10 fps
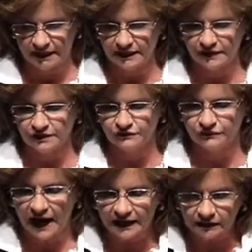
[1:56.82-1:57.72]
It is
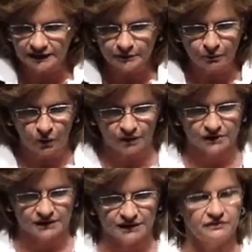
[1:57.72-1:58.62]
vitally
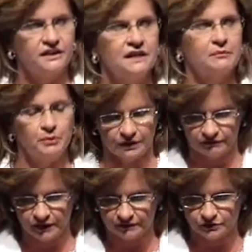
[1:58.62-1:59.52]
important to get the input
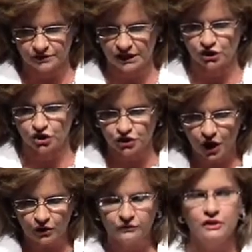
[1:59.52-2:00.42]
of others and
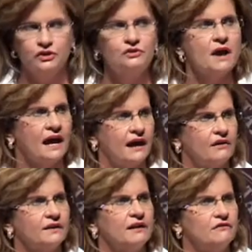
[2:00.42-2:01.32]
show that you
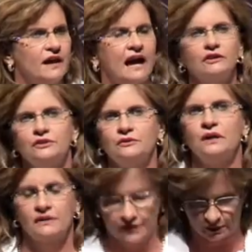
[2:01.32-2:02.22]
have and value
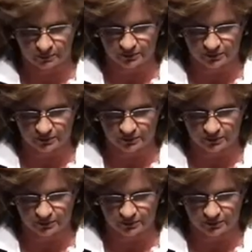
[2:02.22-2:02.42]
their